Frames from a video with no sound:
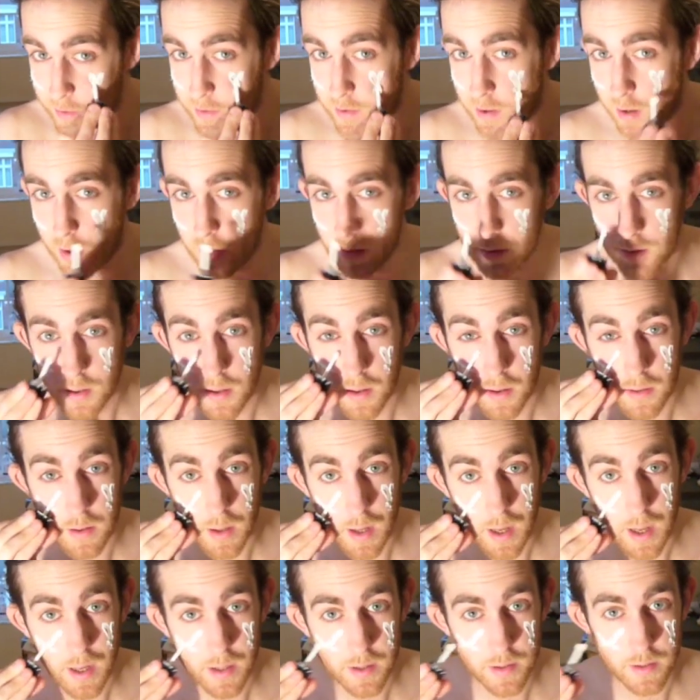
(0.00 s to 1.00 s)
childhood,
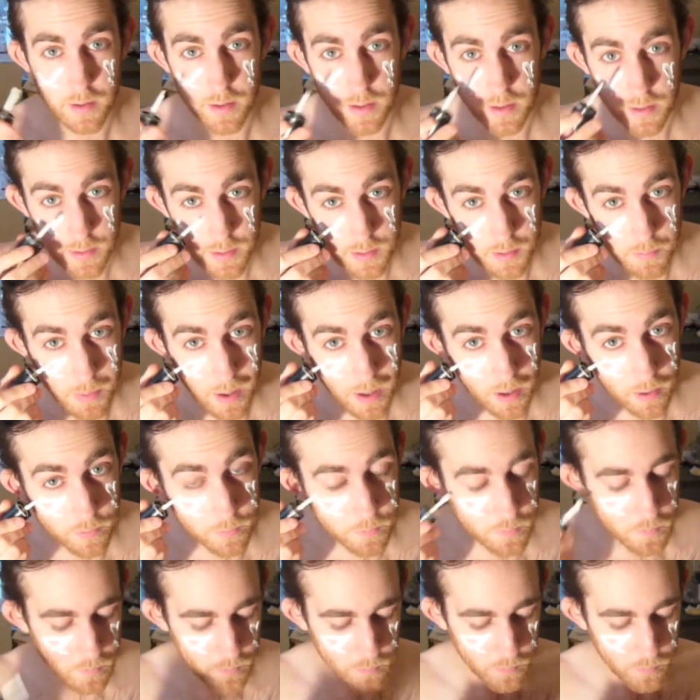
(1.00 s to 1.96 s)
and it's about